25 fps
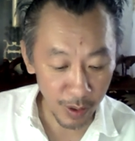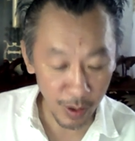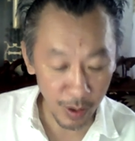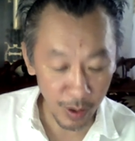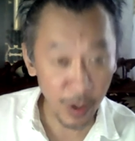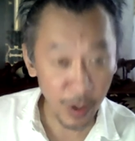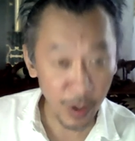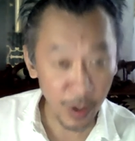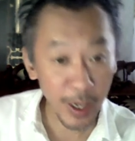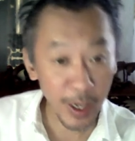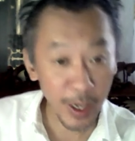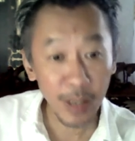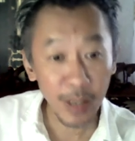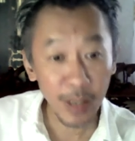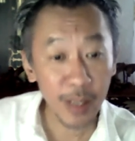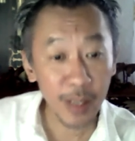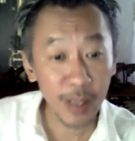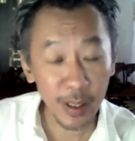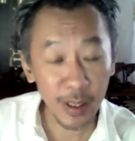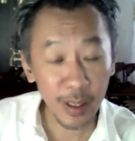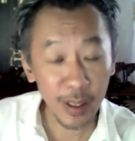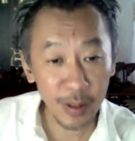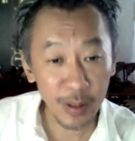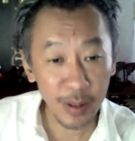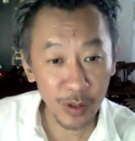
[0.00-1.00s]

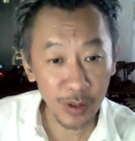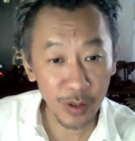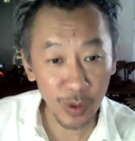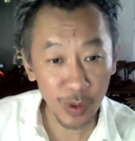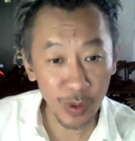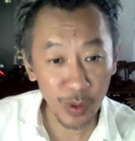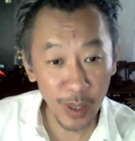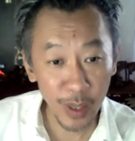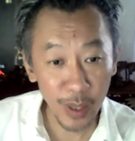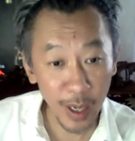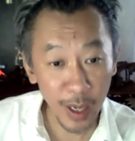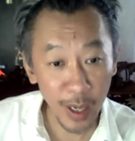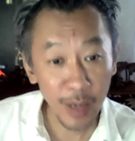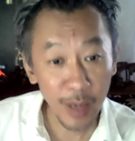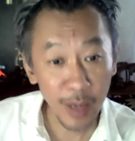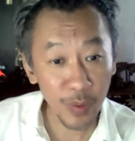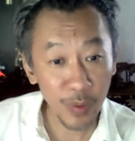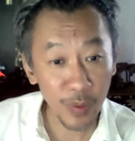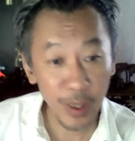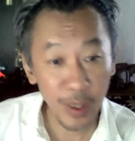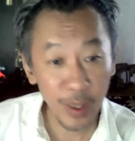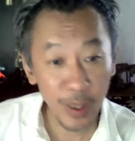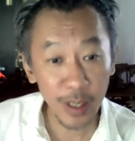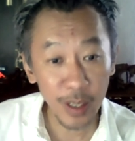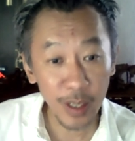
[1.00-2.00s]
connecting to the light
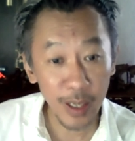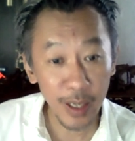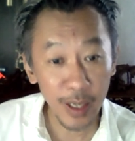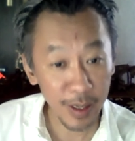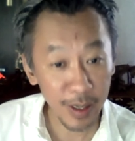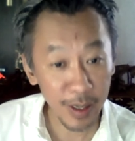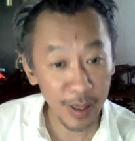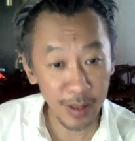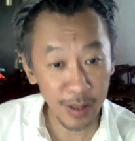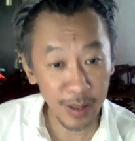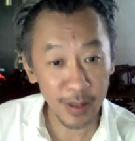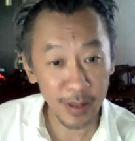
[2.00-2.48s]
within yet.